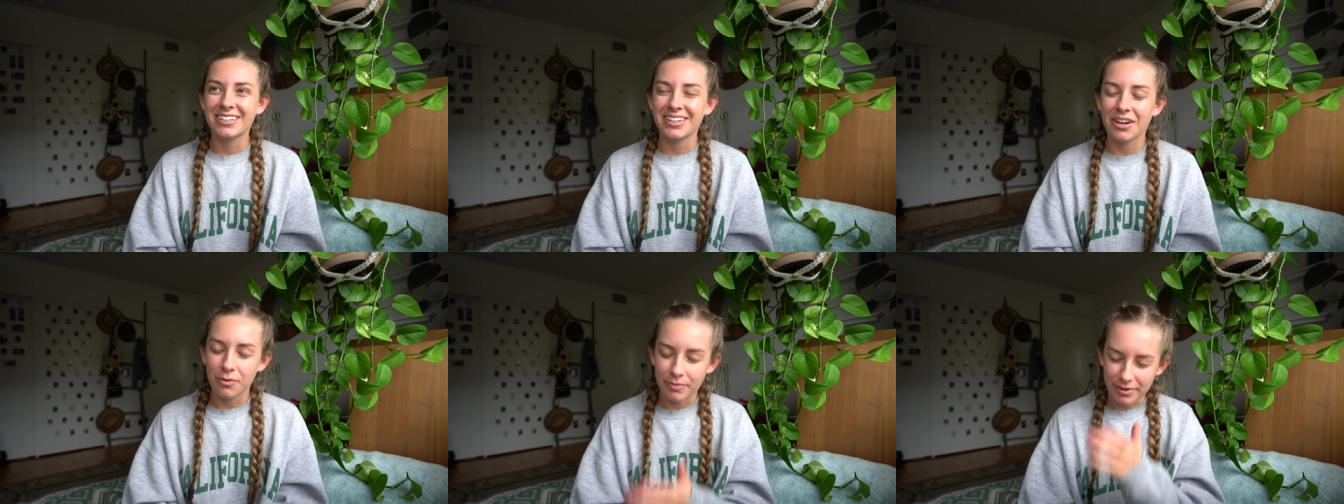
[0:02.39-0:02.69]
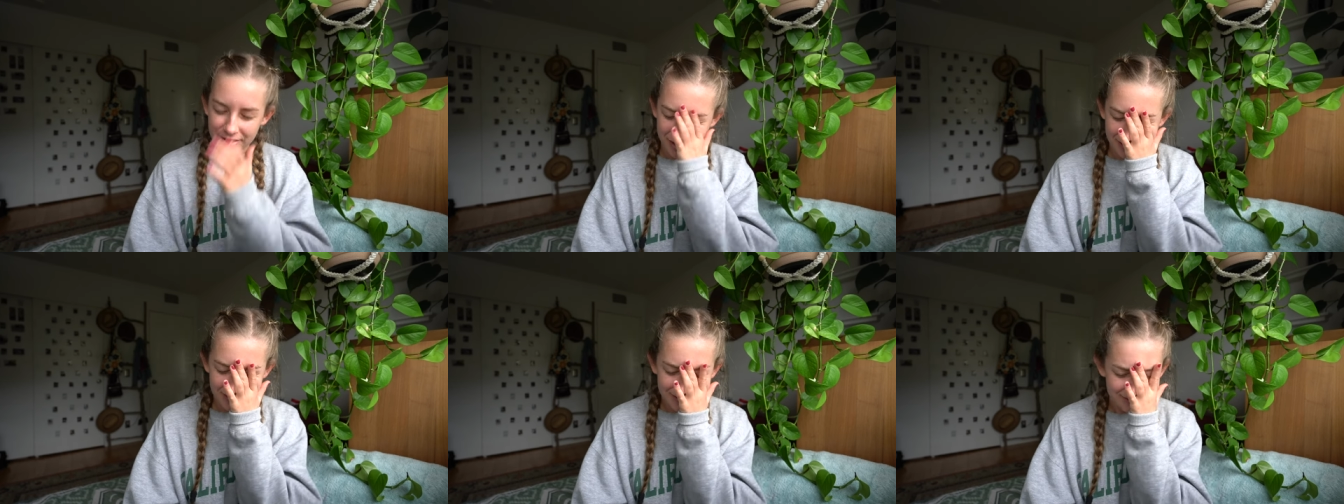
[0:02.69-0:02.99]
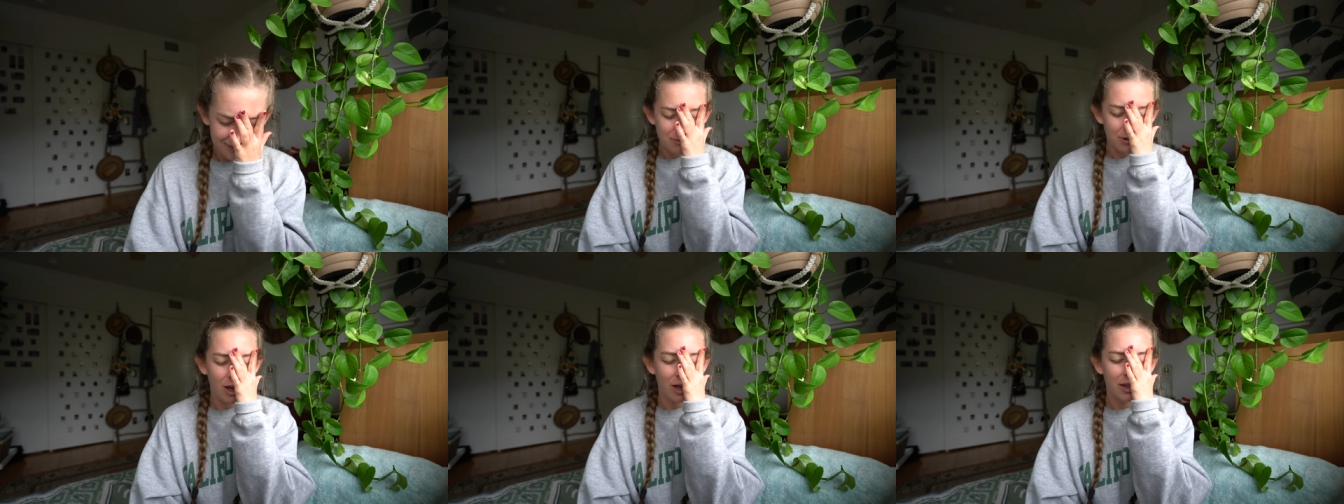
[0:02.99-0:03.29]
Oh my god.
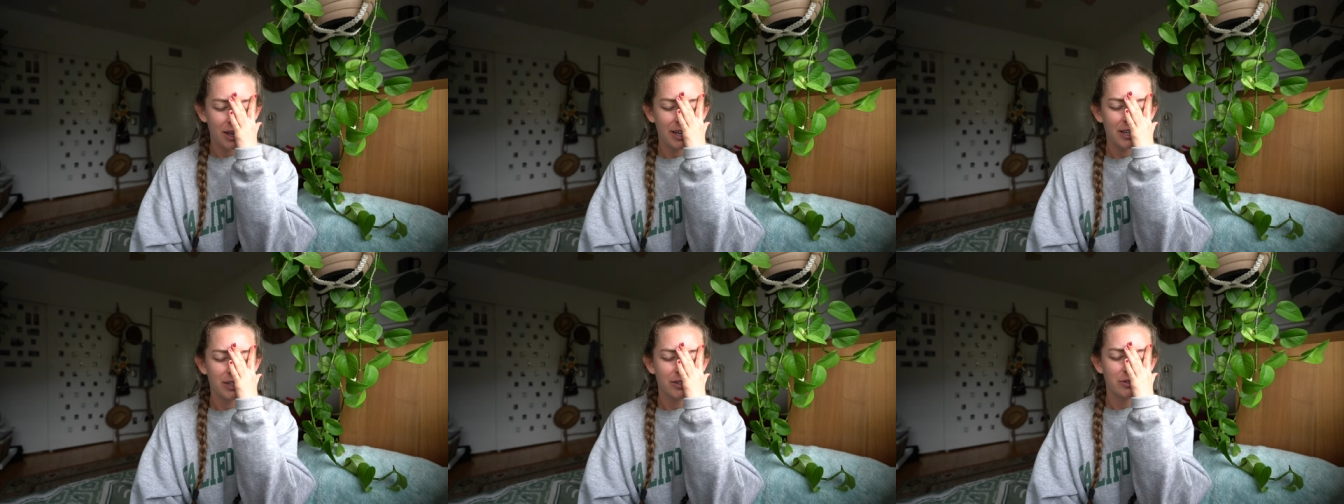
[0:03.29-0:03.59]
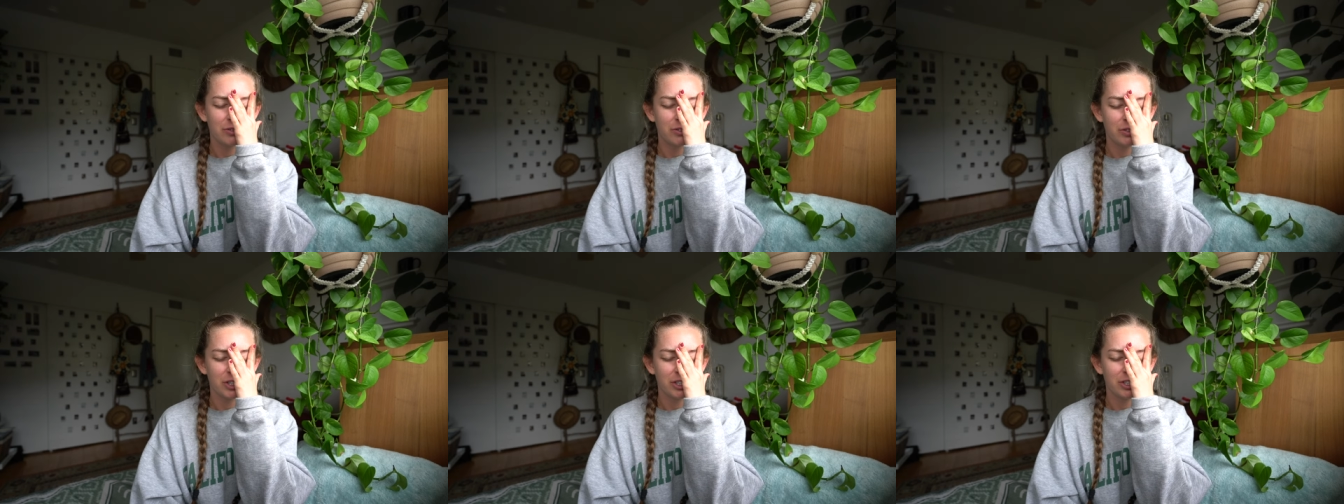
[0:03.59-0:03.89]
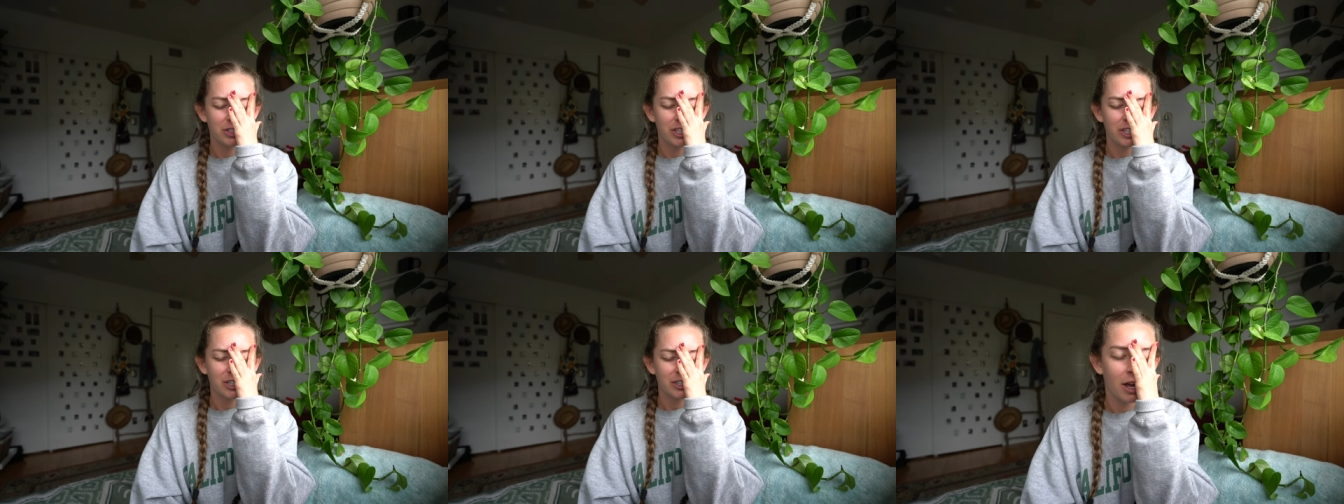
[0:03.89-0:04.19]
I'm not a
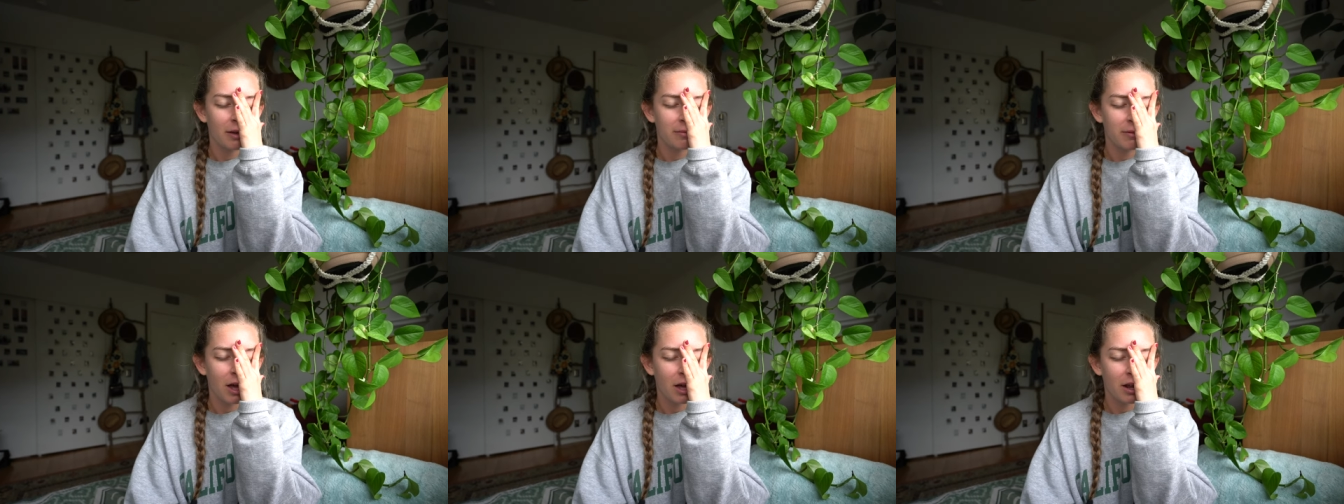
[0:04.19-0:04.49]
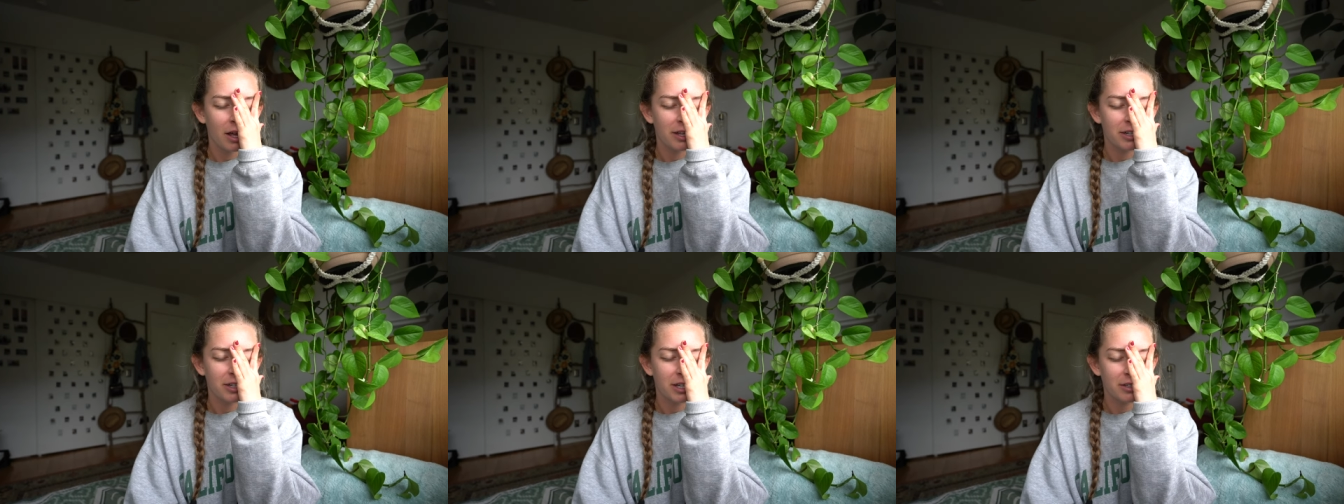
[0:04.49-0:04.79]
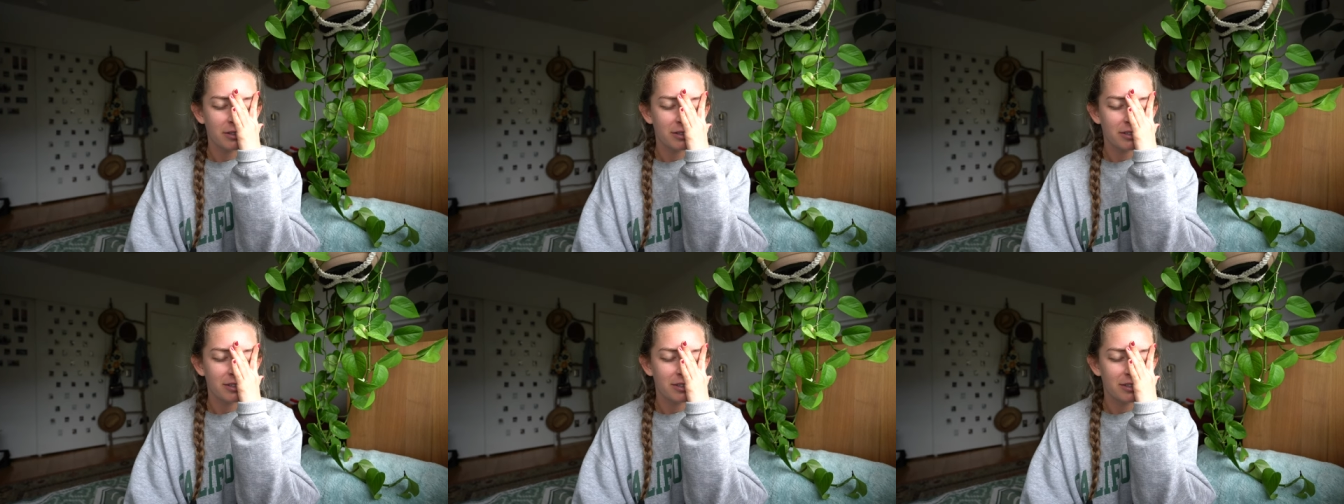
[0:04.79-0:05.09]
nutrition. I'm not
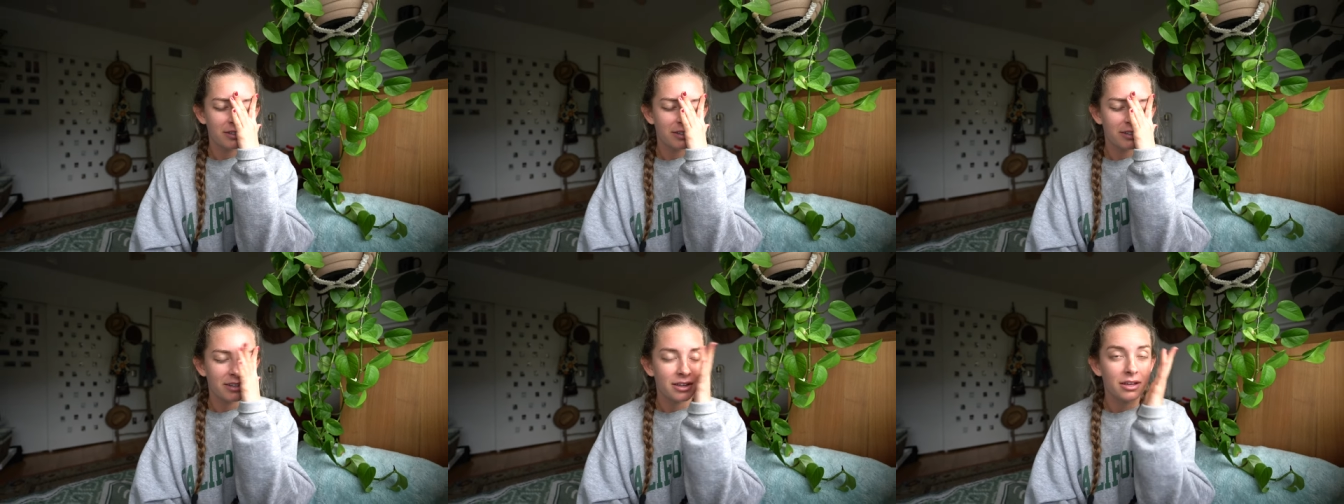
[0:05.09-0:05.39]
a.